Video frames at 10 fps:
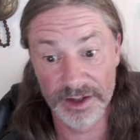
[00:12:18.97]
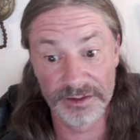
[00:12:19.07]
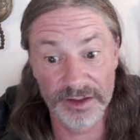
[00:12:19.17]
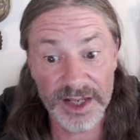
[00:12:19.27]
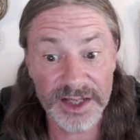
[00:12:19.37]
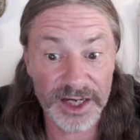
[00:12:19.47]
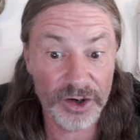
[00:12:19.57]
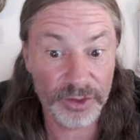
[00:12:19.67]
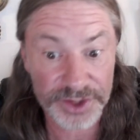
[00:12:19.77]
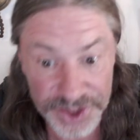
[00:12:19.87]
Then they
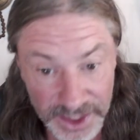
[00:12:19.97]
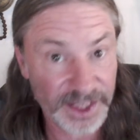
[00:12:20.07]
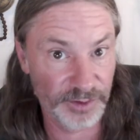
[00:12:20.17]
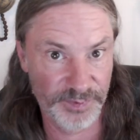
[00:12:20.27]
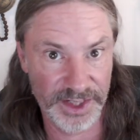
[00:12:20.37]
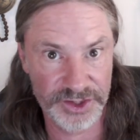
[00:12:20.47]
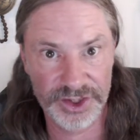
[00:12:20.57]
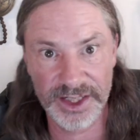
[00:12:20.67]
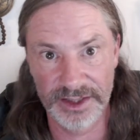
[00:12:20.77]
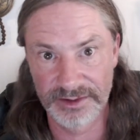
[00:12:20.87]
go to a checkout page.
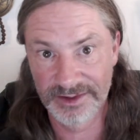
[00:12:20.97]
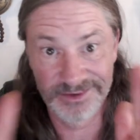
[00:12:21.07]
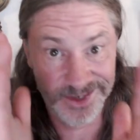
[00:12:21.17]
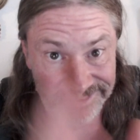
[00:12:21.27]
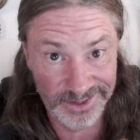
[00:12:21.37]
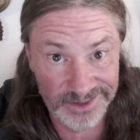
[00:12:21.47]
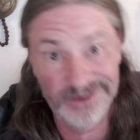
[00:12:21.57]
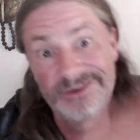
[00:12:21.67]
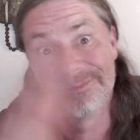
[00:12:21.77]
Again, they click